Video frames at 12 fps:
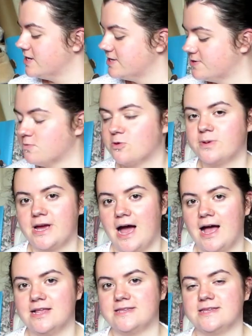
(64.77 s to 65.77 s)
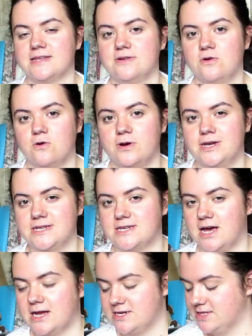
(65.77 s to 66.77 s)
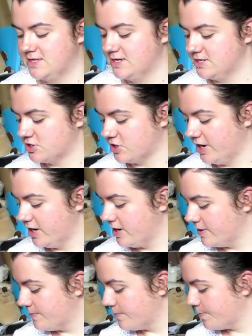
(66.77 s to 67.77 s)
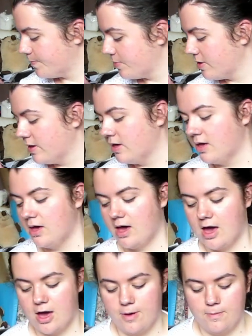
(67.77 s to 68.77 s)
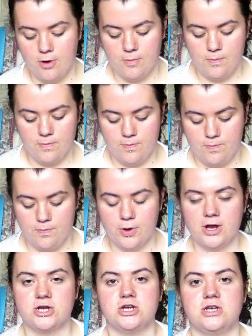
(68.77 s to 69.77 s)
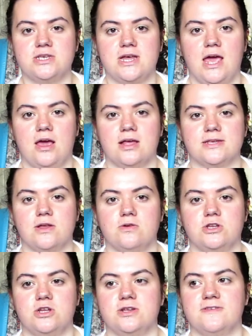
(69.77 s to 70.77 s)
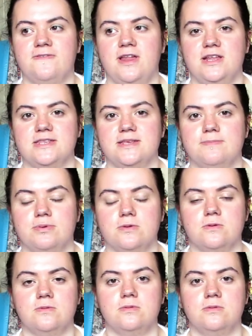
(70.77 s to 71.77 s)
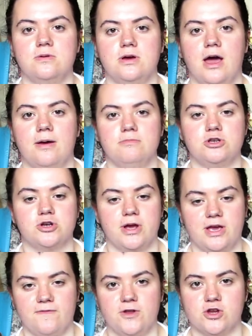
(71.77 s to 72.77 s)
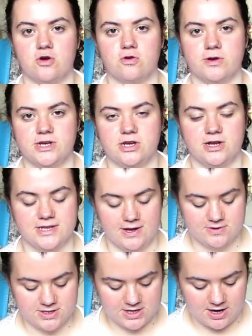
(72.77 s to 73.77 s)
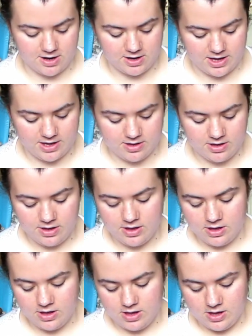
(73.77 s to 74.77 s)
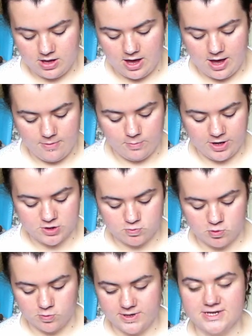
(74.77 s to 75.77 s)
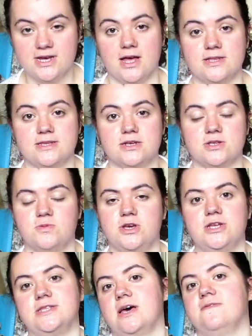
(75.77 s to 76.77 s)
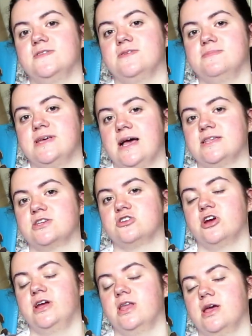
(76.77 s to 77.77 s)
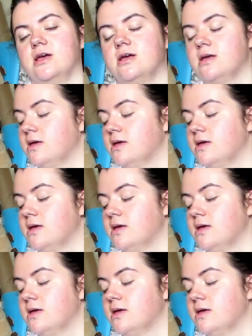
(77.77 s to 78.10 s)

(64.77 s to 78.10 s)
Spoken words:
So Rory has already started this trick, but it shouldn't take as long to do. It's a fairly simple trick if your dog already knows how to target, which Rory does because we use that for some task training.